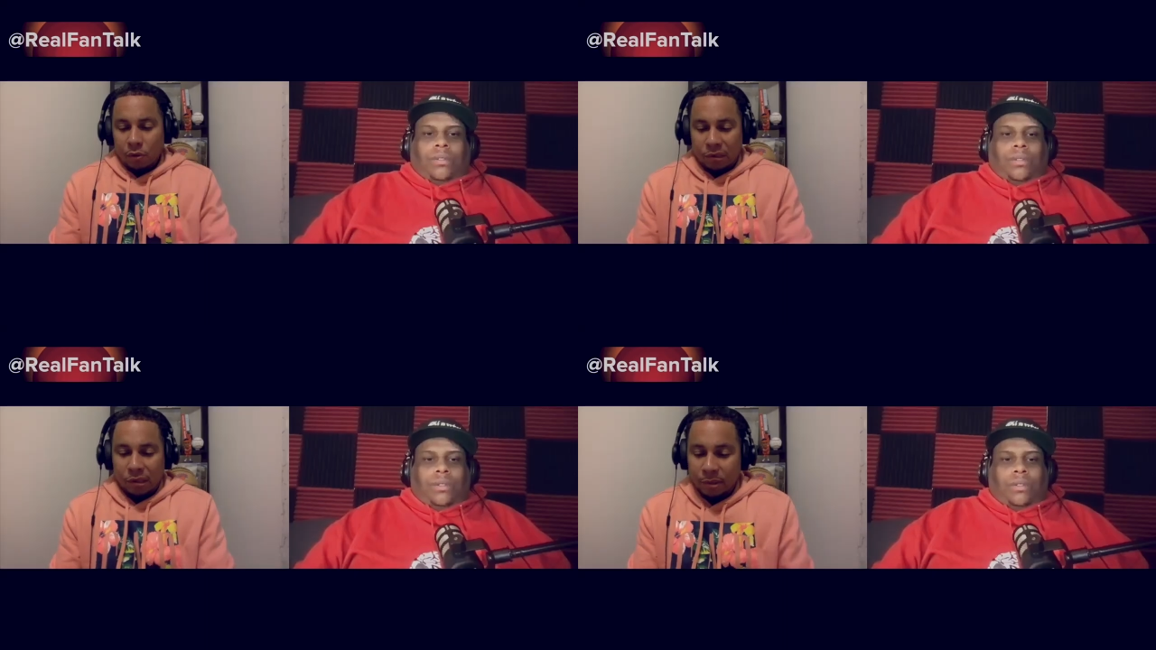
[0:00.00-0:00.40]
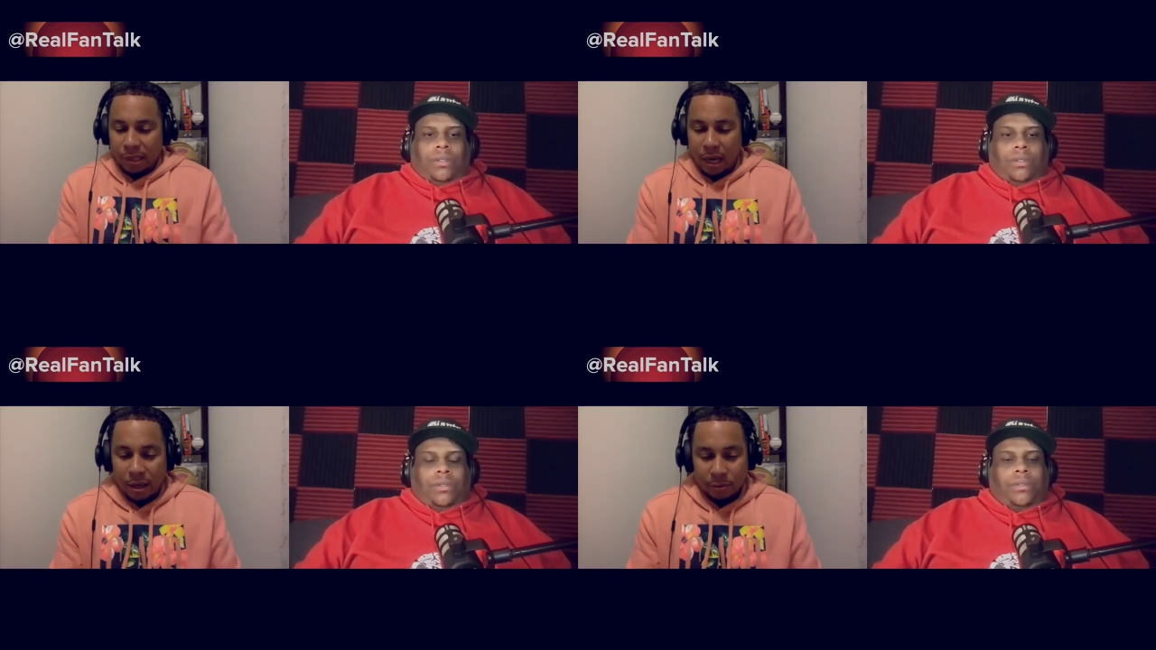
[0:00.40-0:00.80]

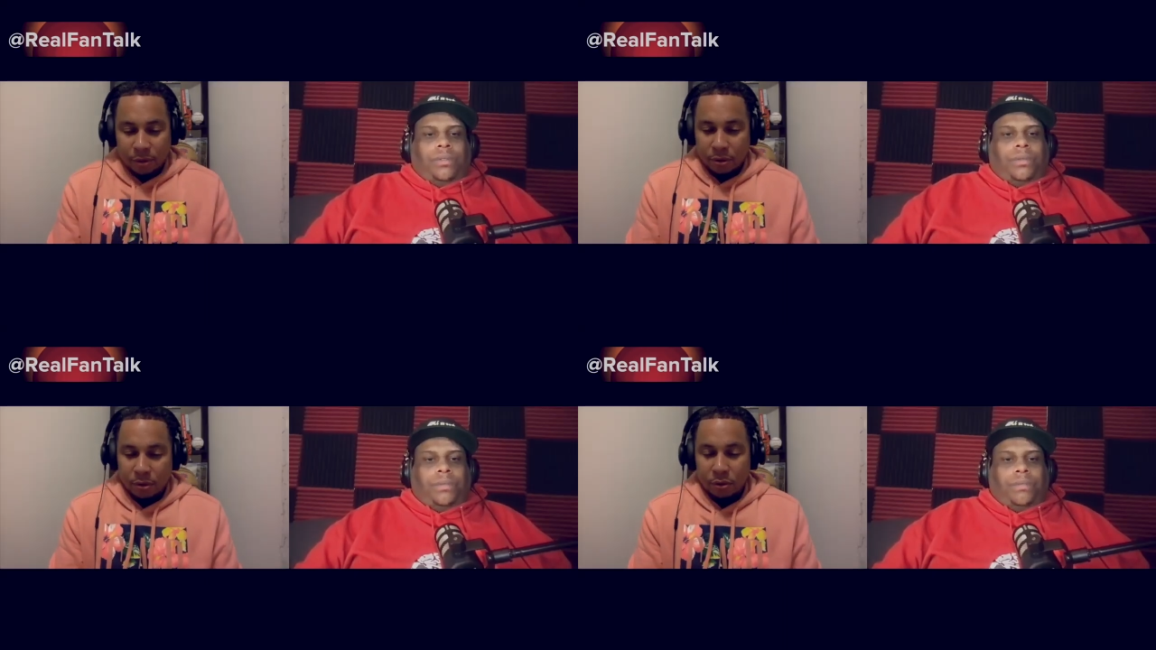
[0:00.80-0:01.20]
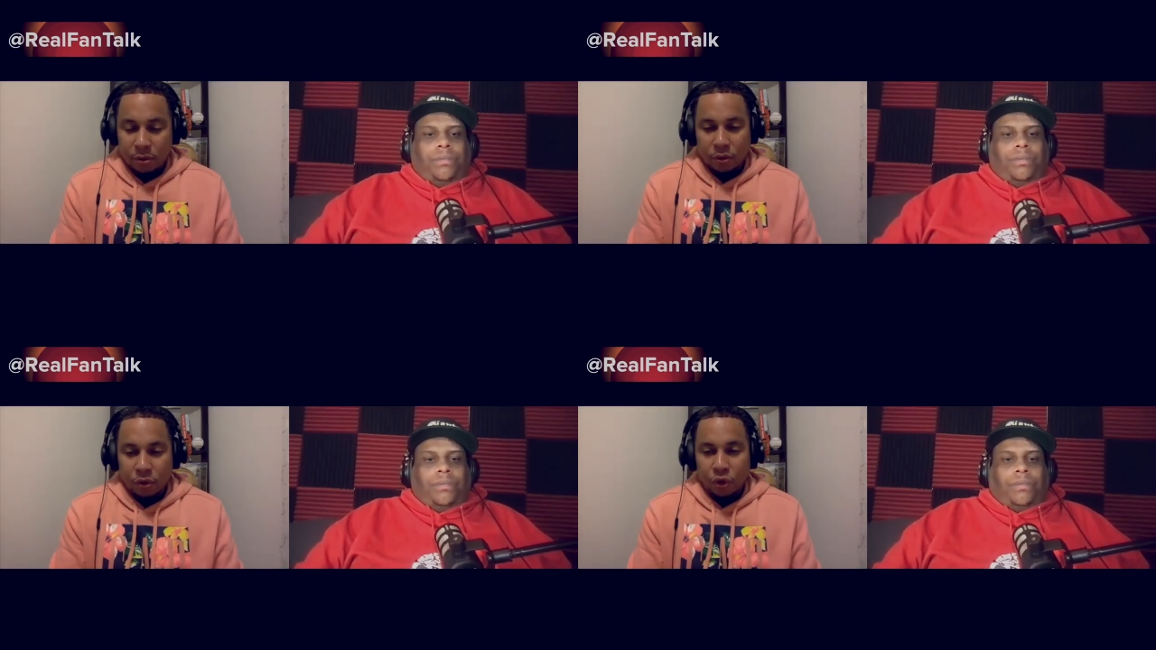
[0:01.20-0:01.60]
Speaker 1: sometimes
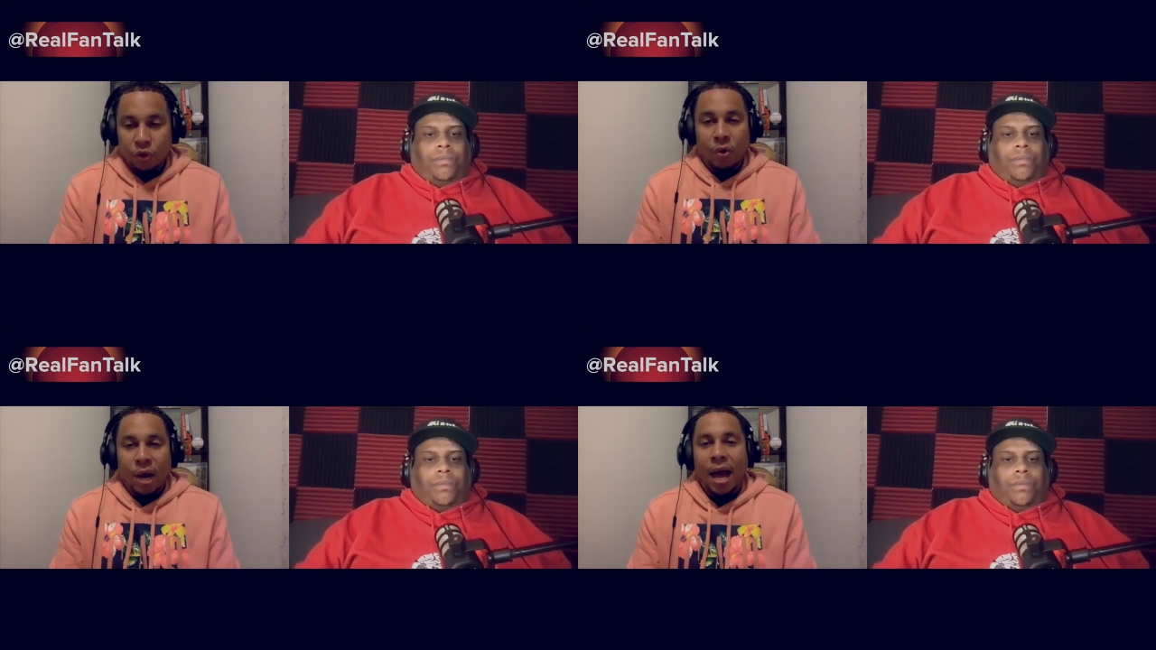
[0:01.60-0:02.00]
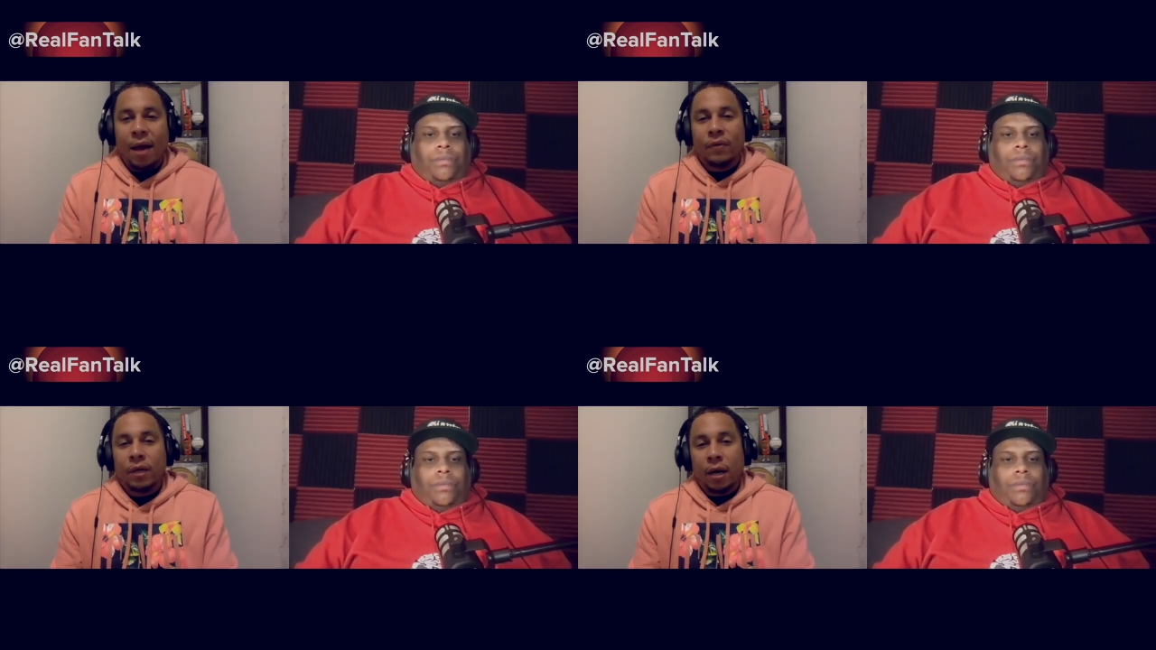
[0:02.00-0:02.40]
you'll
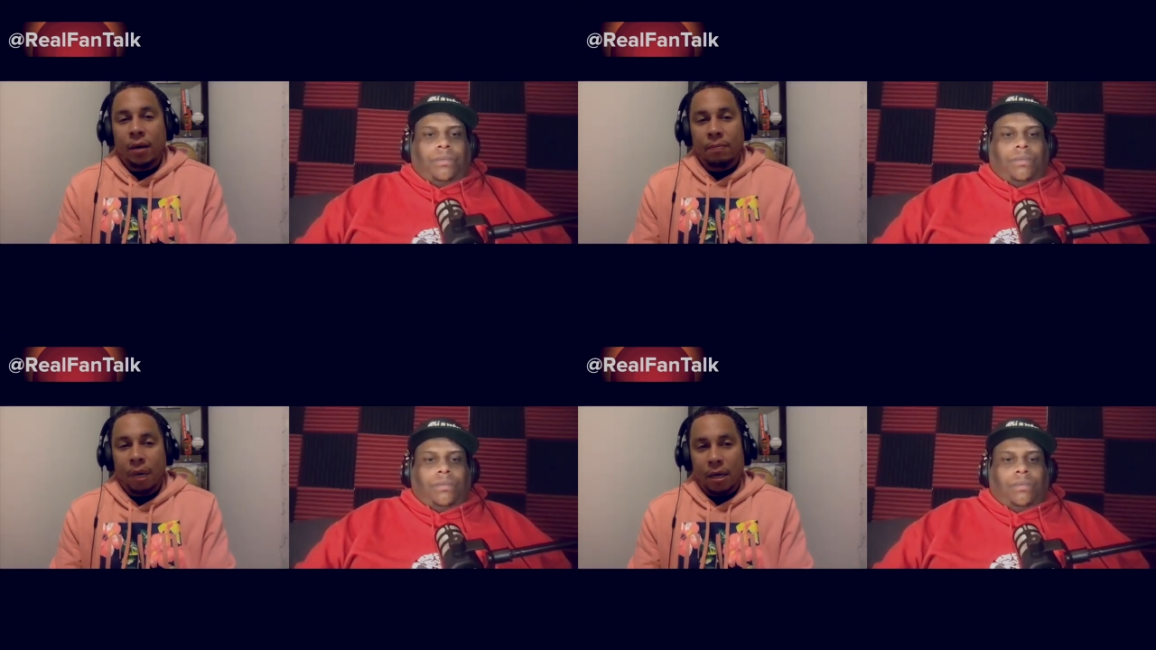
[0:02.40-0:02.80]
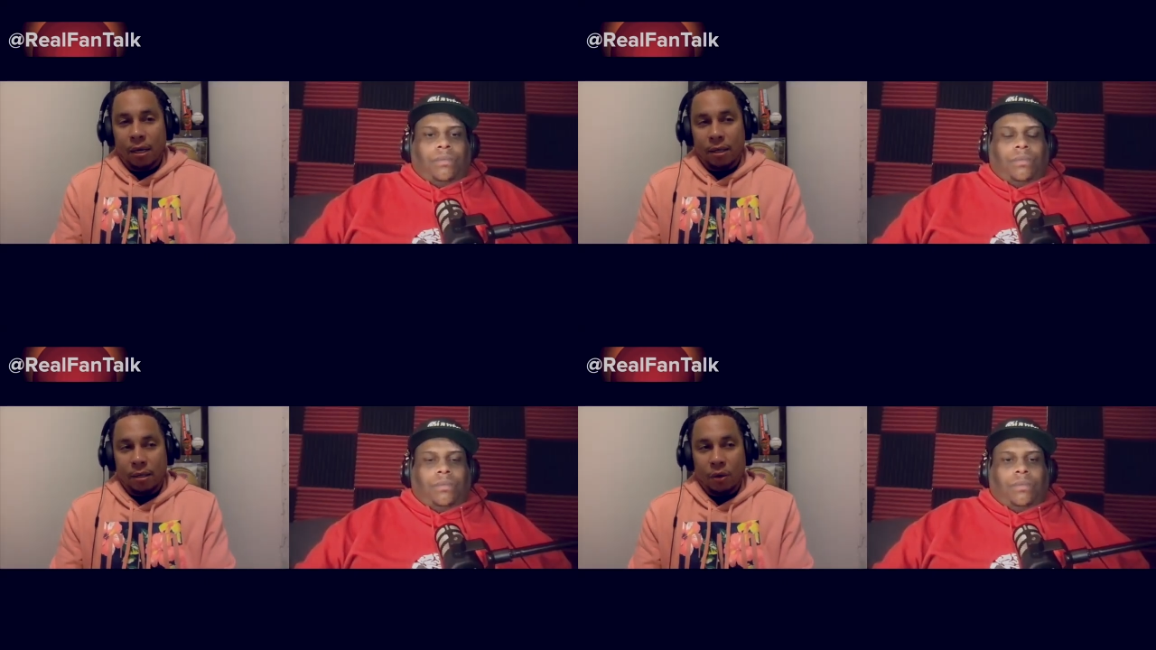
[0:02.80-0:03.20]
have a, a,
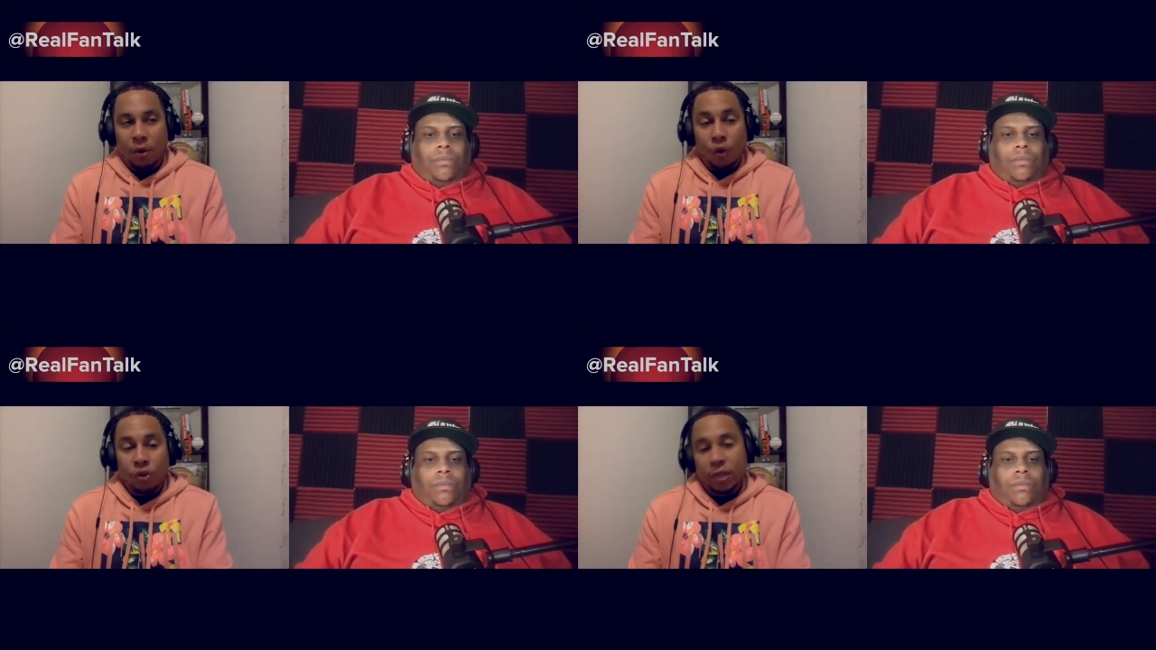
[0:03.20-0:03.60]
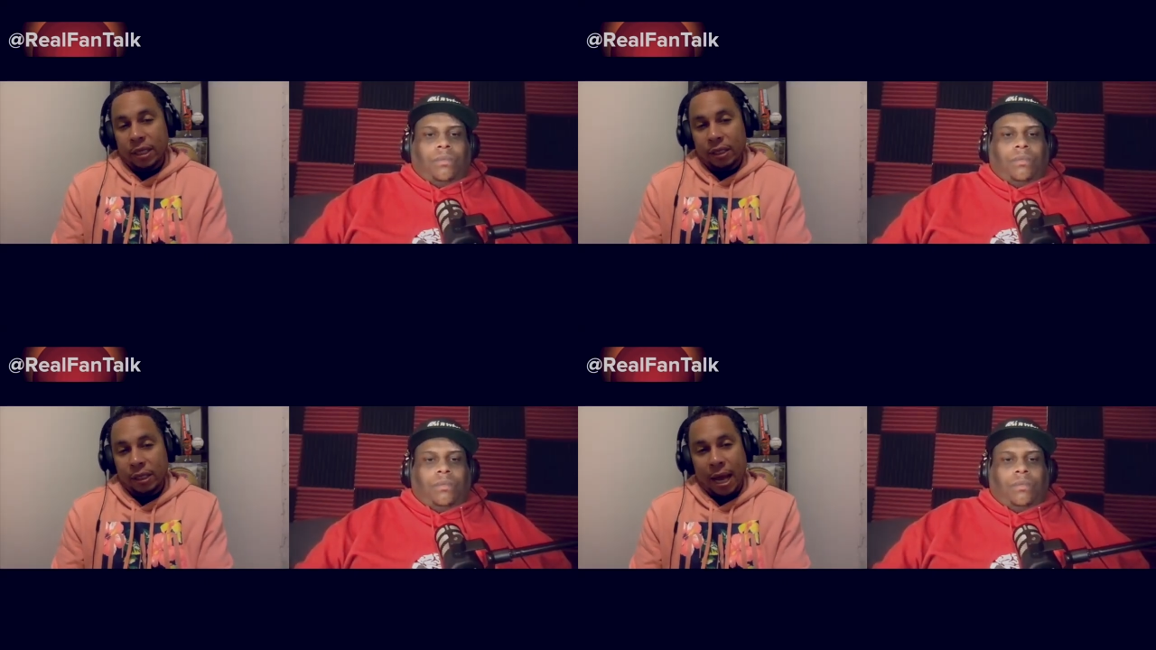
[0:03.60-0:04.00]
a
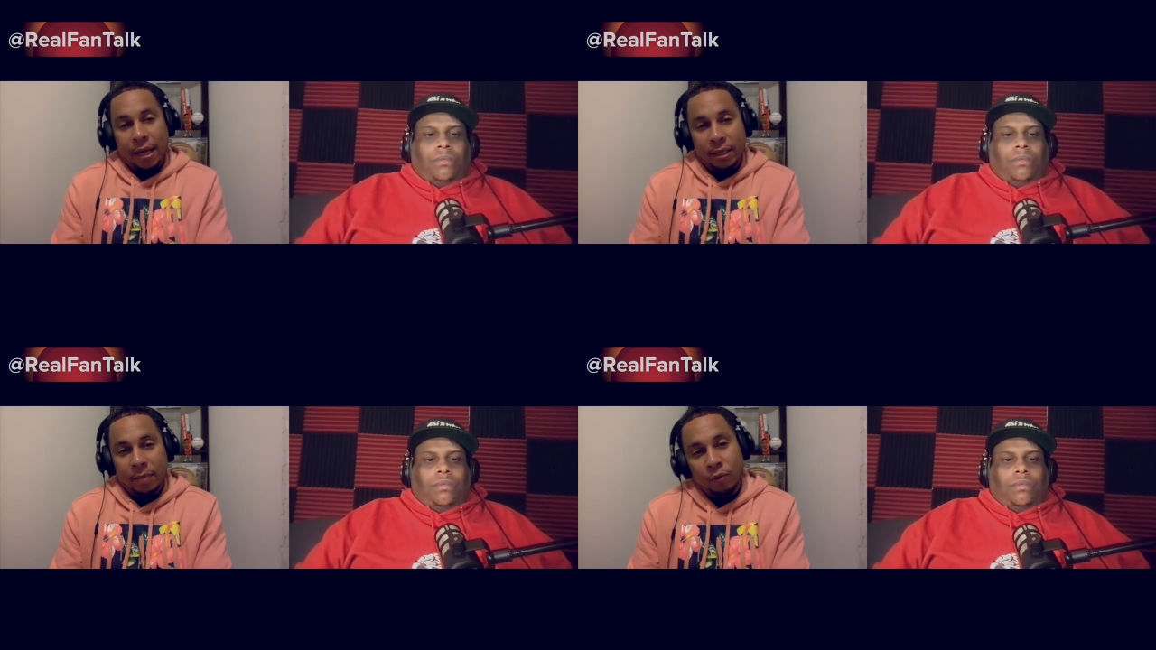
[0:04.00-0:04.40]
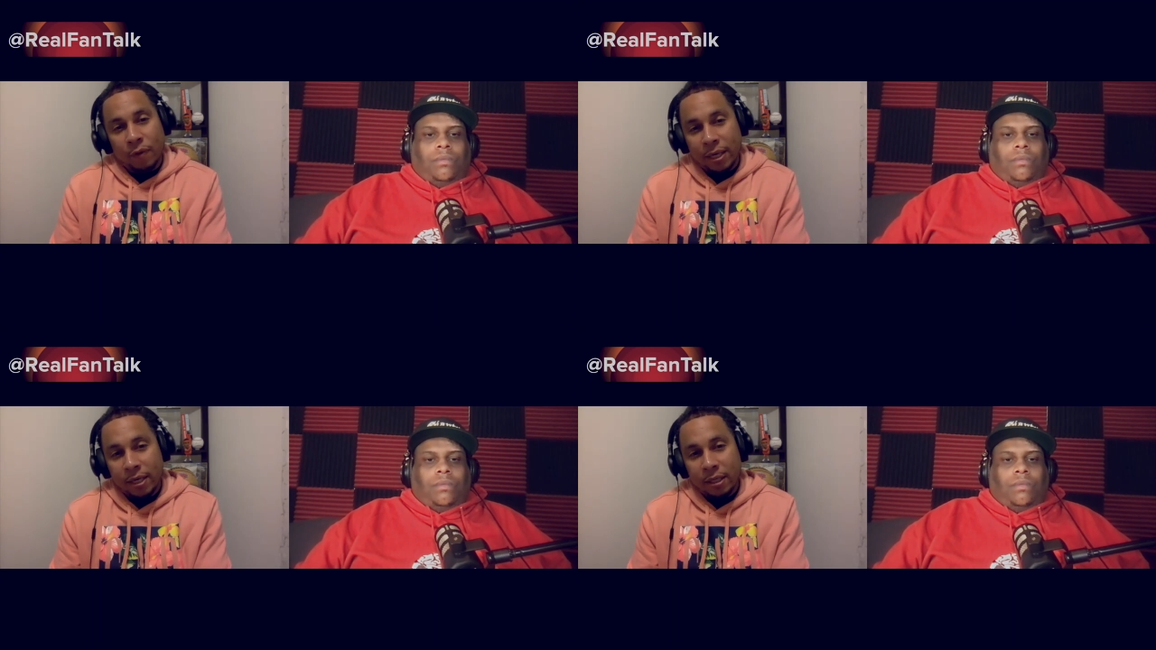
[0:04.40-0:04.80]
alternate lined up
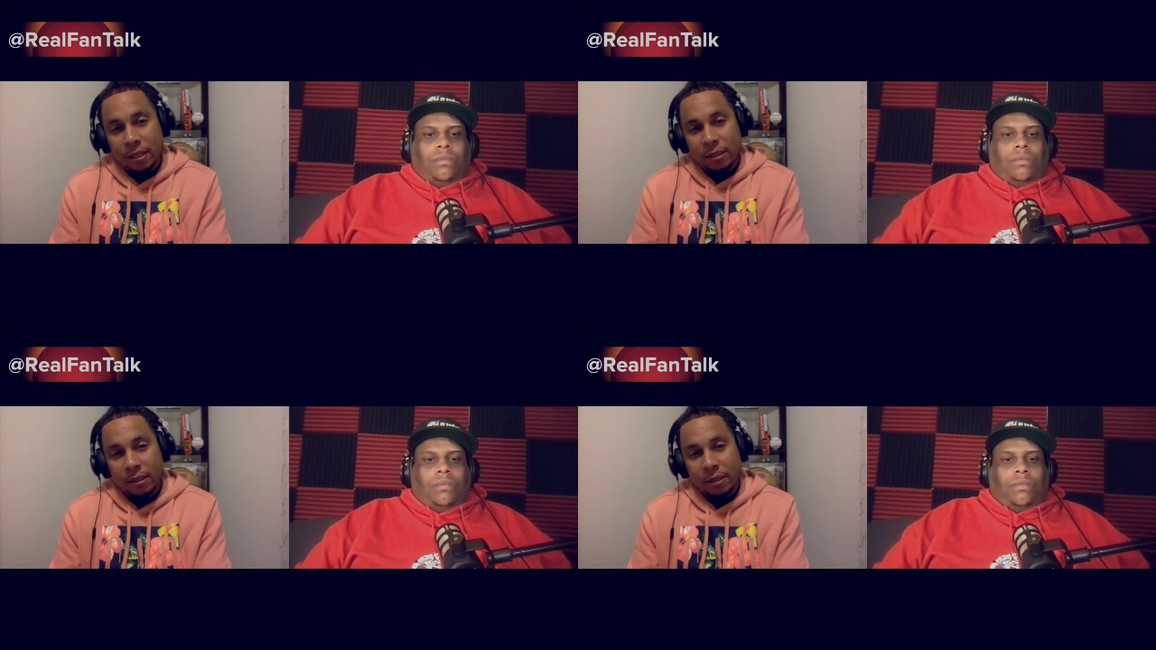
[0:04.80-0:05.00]
already.